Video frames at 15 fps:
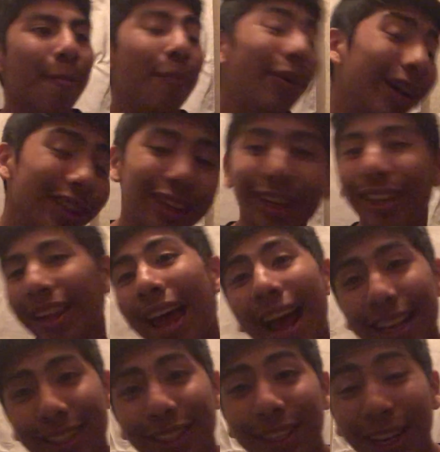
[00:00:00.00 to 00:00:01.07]
But it didn't
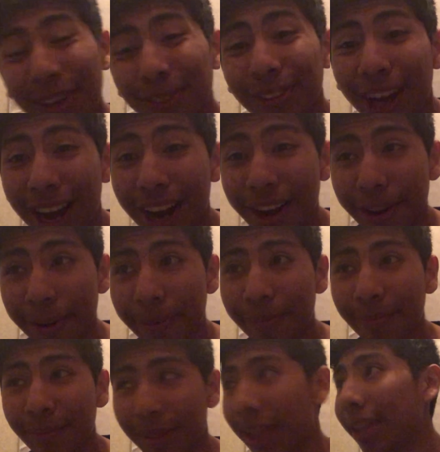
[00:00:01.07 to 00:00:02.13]
last because they all died.
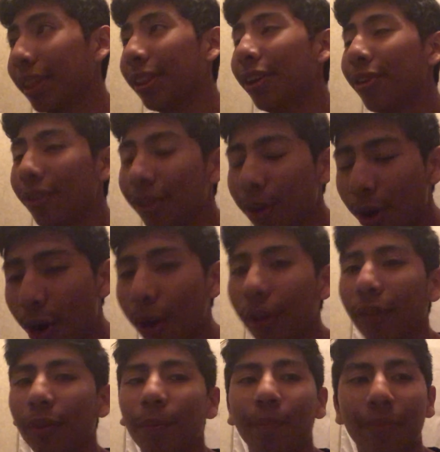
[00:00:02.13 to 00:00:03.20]
Like literally
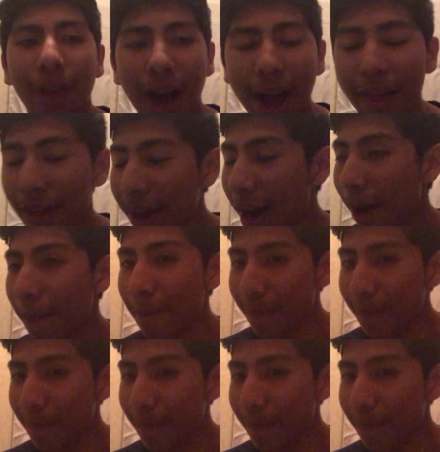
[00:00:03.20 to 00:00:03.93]
all of them died. They got